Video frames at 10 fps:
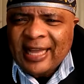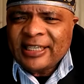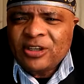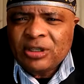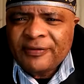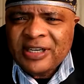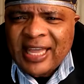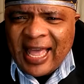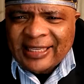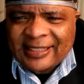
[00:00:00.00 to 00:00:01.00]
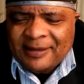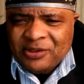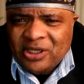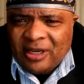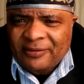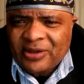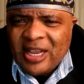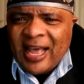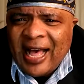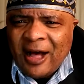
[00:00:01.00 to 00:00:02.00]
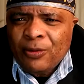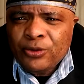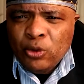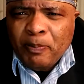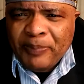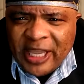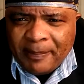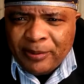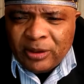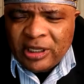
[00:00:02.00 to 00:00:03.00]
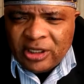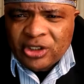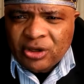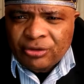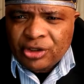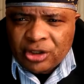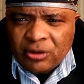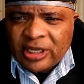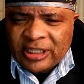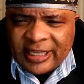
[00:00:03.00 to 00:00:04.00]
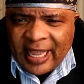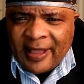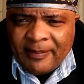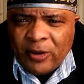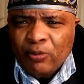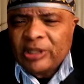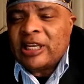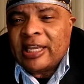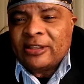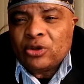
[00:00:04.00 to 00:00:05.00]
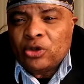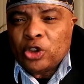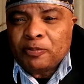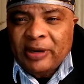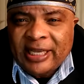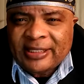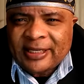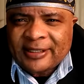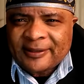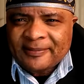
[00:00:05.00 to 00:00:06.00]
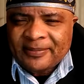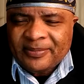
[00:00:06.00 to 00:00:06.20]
And they don't even ask themselves, how do people in these countries look at them when they get to those places?